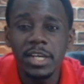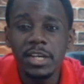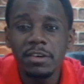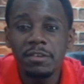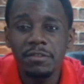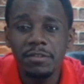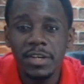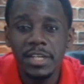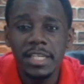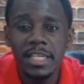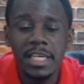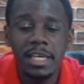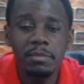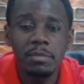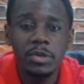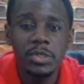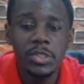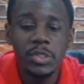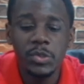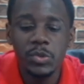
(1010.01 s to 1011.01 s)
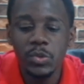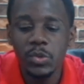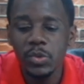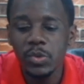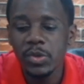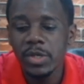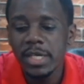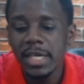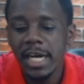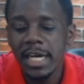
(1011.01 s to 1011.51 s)
Freddie came on
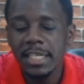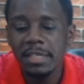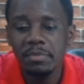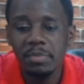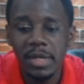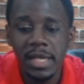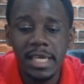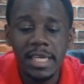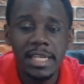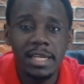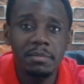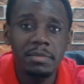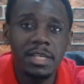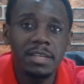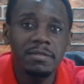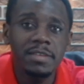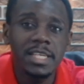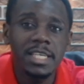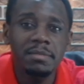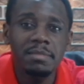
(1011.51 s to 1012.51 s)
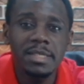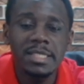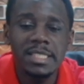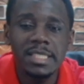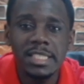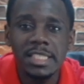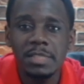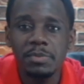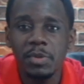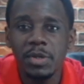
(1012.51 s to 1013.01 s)
through and played. I'm giving him a
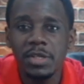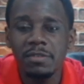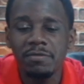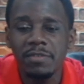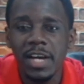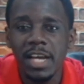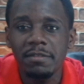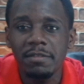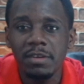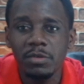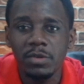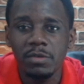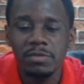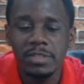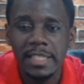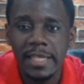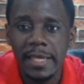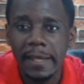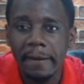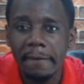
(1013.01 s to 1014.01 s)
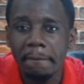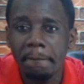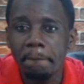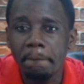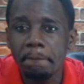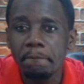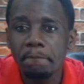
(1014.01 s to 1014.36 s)
6.5 out of 10.